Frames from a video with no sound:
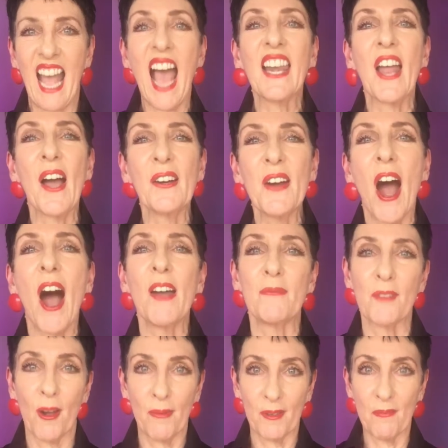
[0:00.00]
Hello,
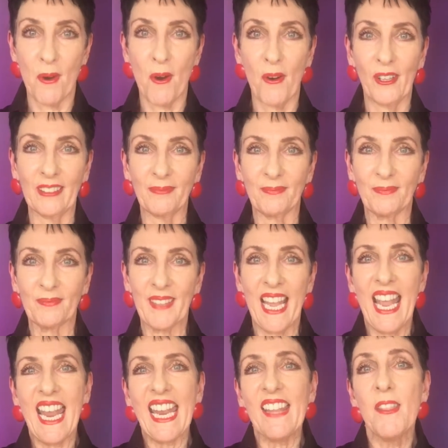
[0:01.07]
I'm Robyn Moore.
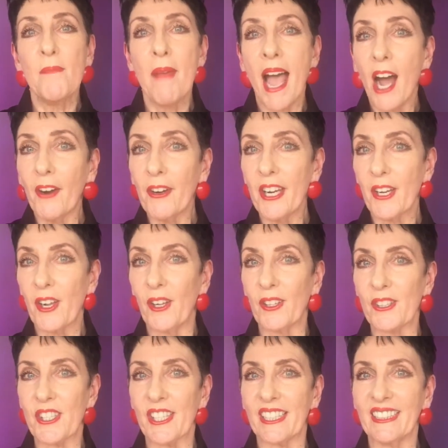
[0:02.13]
In the Maori
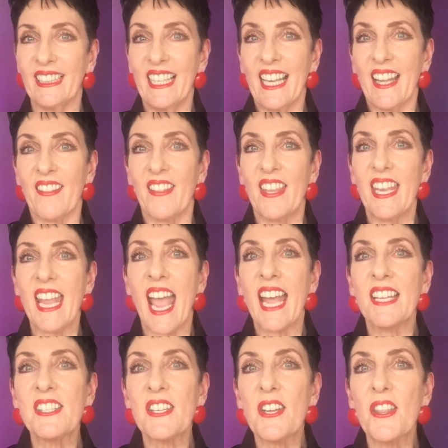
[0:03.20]
culture, the
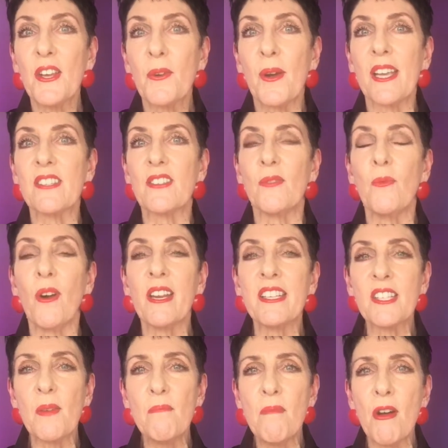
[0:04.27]
answer to the question, what
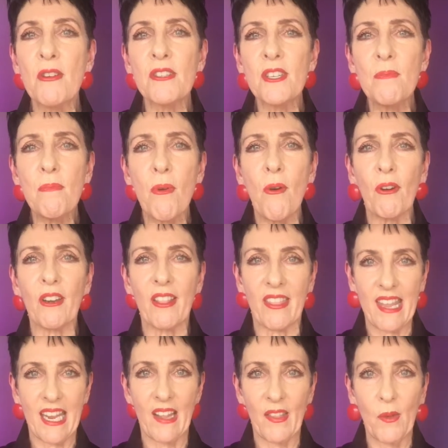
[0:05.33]
is the most important
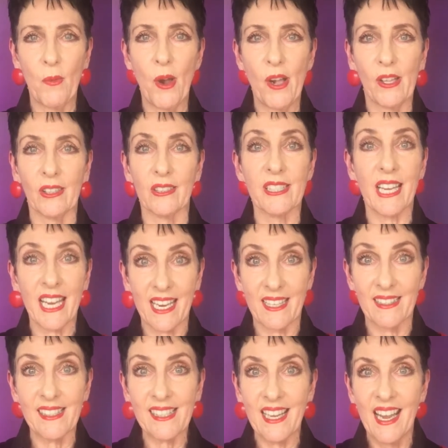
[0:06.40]
thing in the world,
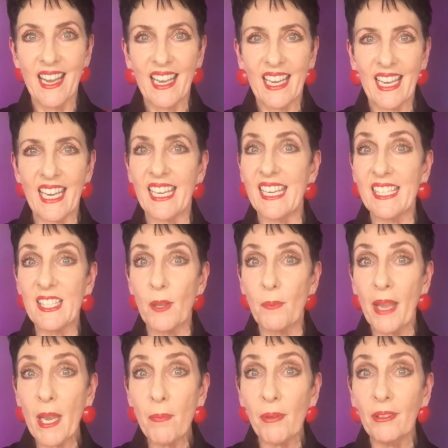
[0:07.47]
is it is the
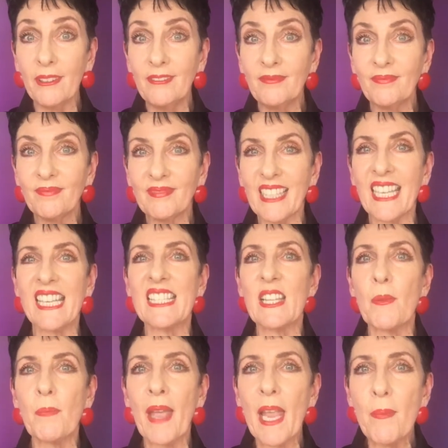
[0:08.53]
people, it is
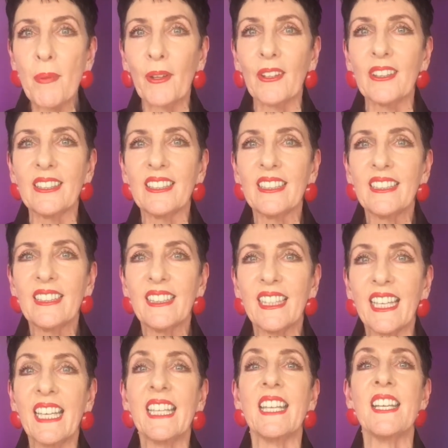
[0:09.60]
the people,
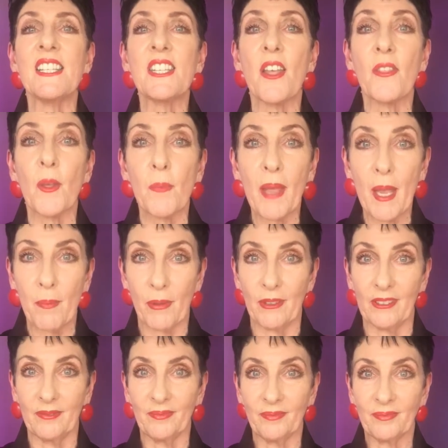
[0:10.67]
it is the
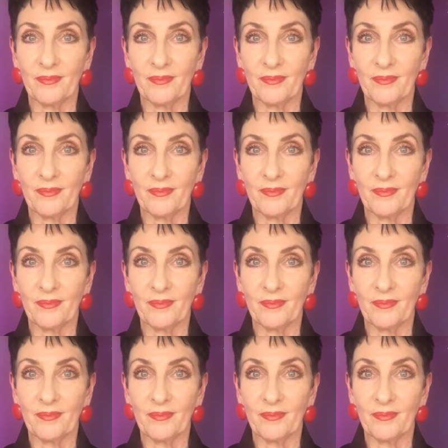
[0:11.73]
people.